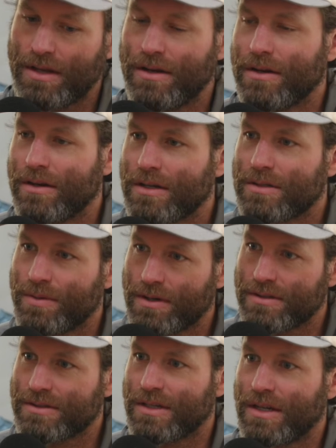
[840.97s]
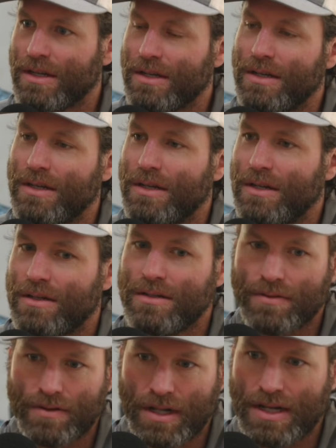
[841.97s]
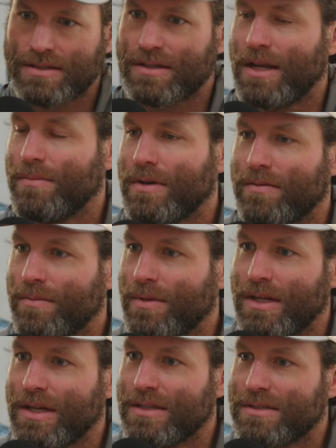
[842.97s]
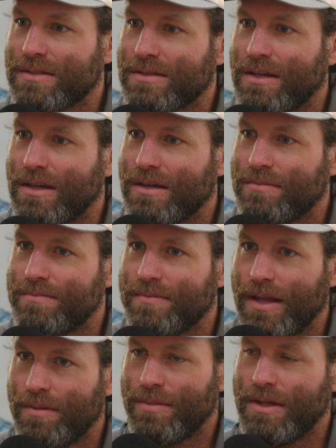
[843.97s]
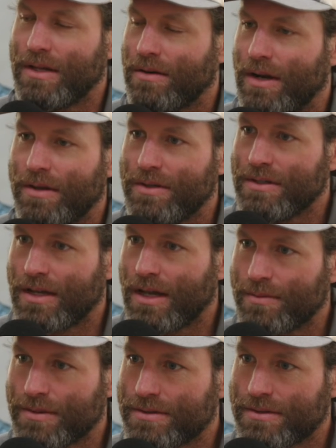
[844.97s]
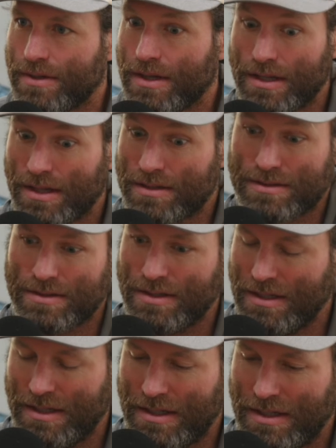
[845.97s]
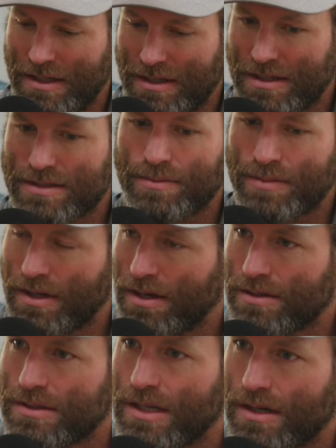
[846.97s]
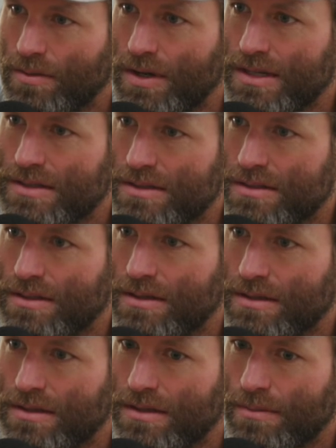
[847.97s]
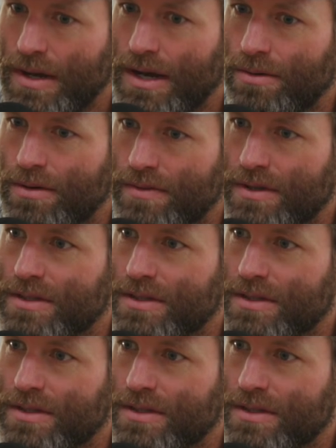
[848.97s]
here, experiencing it, different landscape, different place, and being around these animals. So I think that's something that I'll take away, is just the power of the